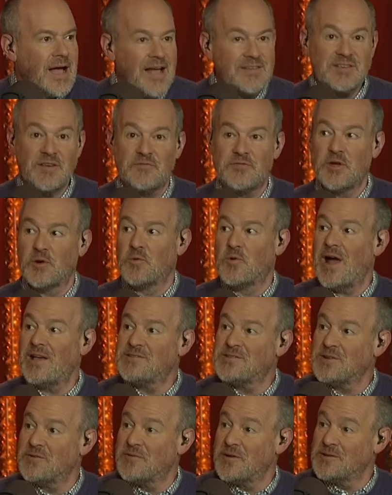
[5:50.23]
as if the
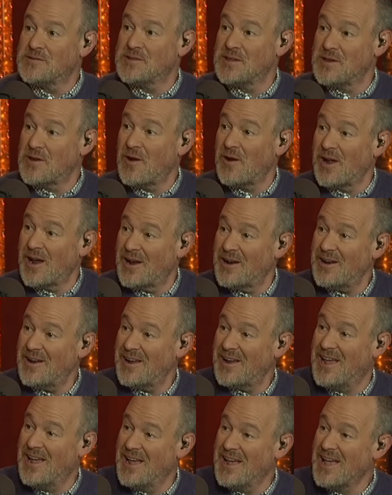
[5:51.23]
rest of us in, in,
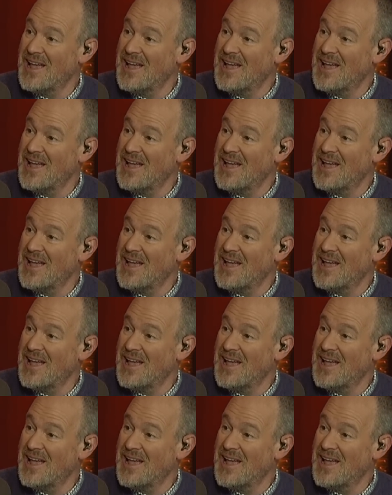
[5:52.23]
in,